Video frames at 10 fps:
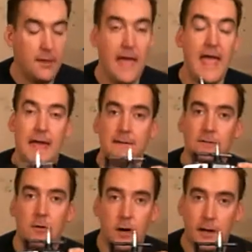And
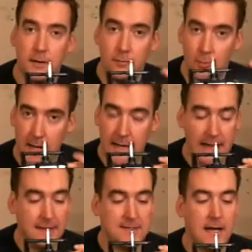on the right
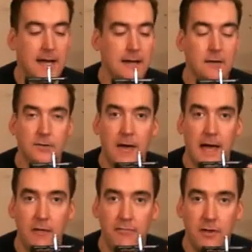hand side here you
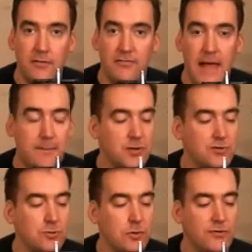have the flap
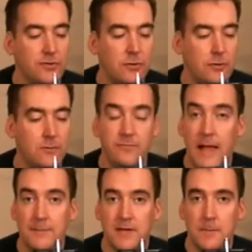control. So
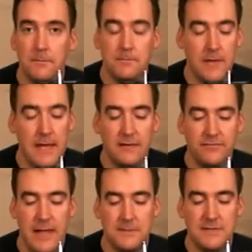flaps up and
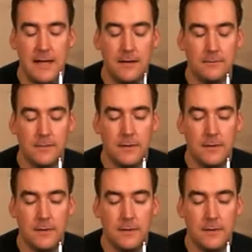flaps down.